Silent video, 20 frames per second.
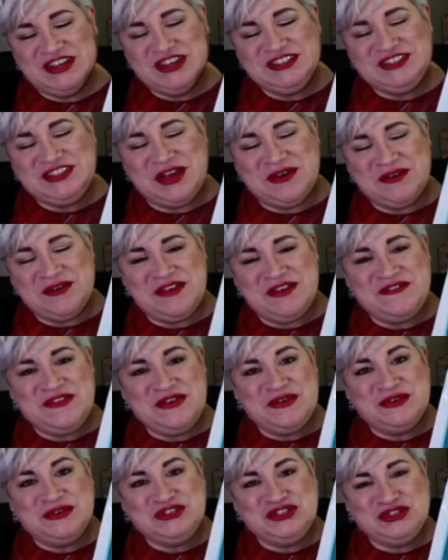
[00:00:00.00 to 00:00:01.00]
So if
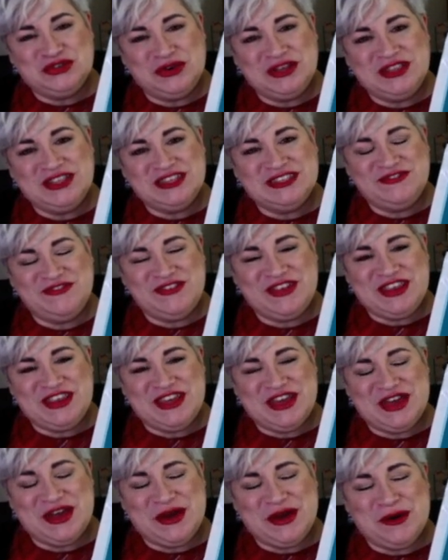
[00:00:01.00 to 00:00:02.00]
you enjoyed this
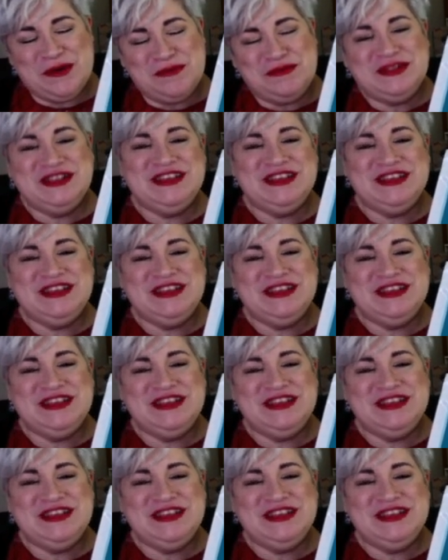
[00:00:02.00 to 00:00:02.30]
video,